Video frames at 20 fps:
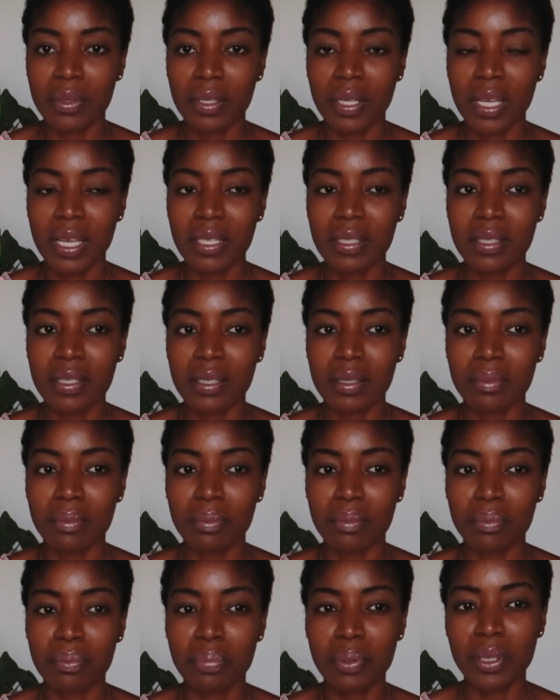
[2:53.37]
is
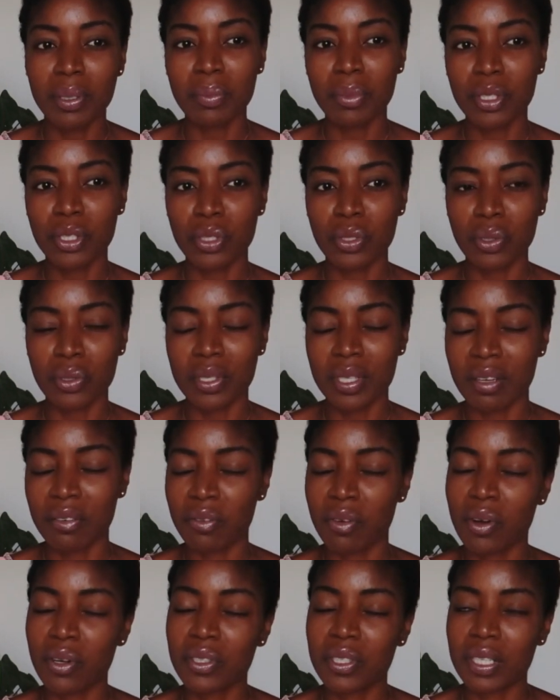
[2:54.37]
pretty much those
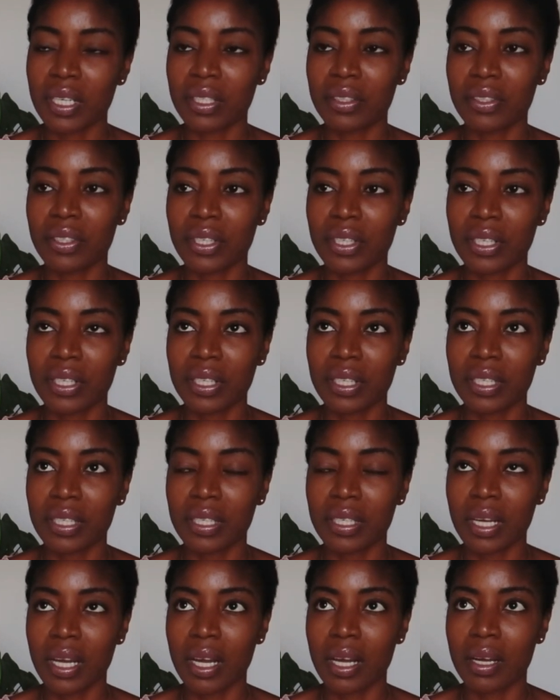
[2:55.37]
that falls
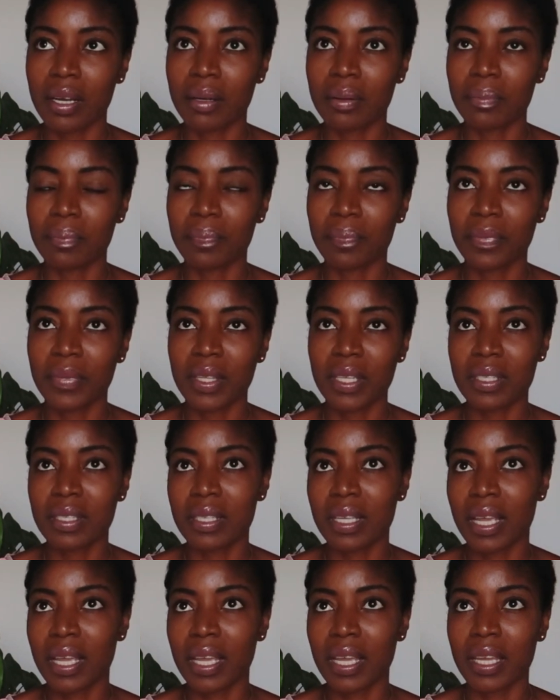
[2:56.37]
under,
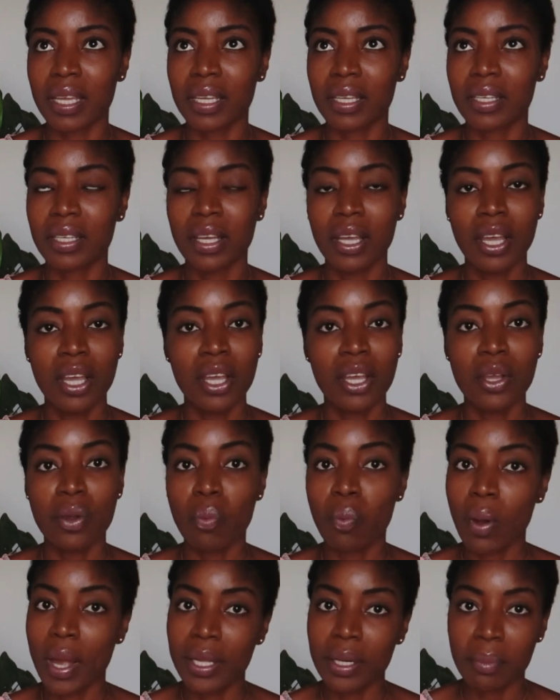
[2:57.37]
let's say,
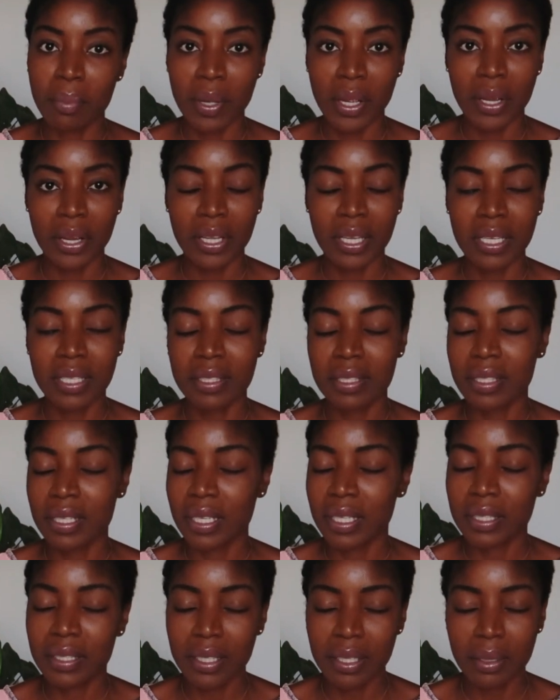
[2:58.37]
white Americans,
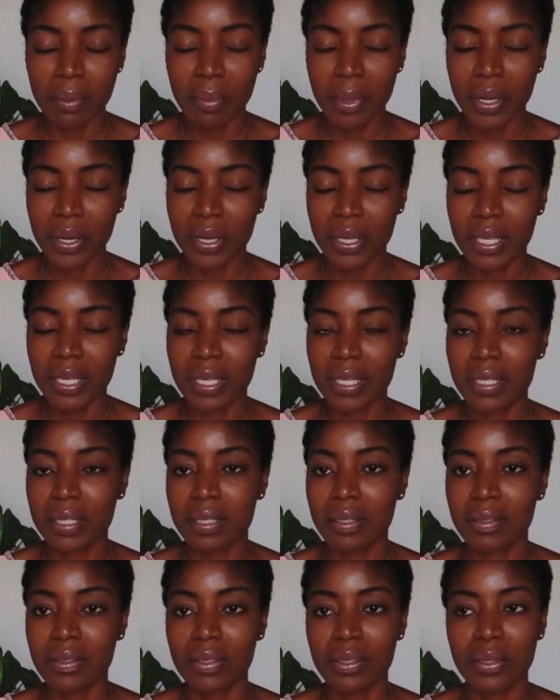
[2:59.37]
Indian
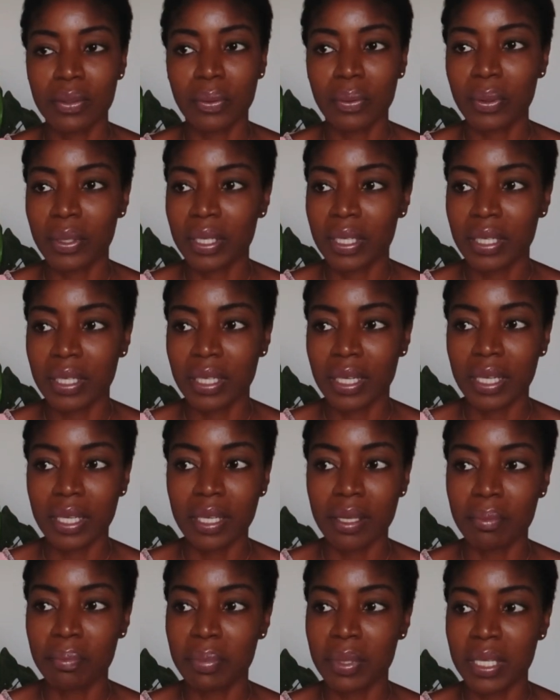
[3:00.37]
Americans, or it
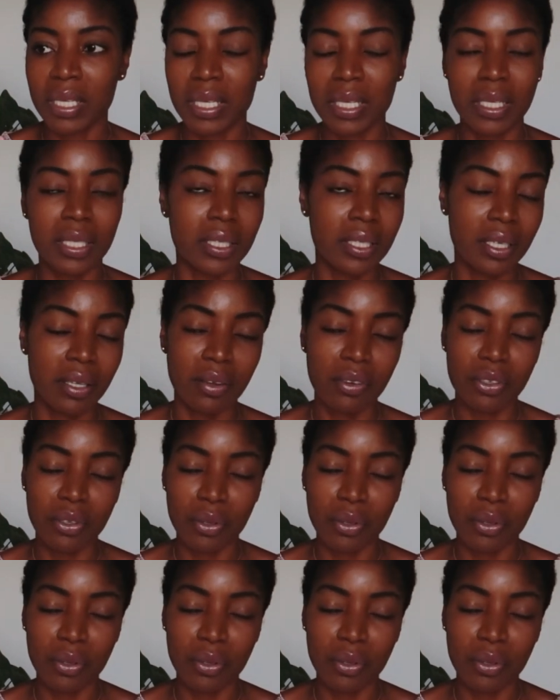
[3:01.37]
can be Indian